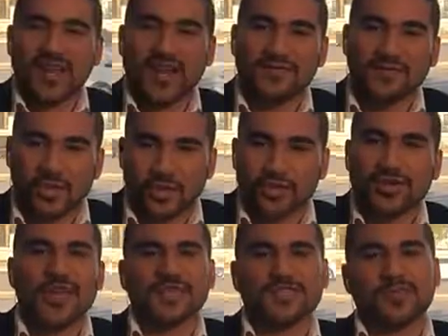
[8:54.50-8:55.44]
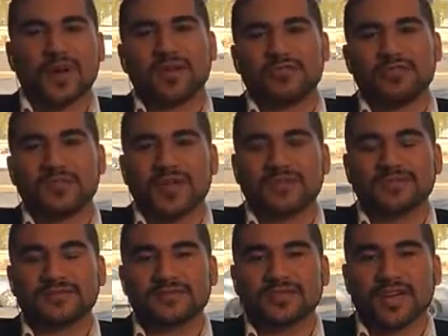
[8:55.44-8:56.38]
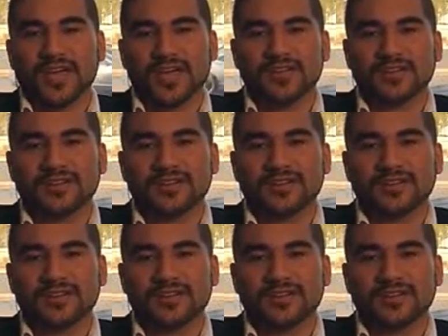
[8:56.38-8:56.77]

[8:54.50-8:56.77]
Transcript: I'm sure your dad is proud of you, man. Okay.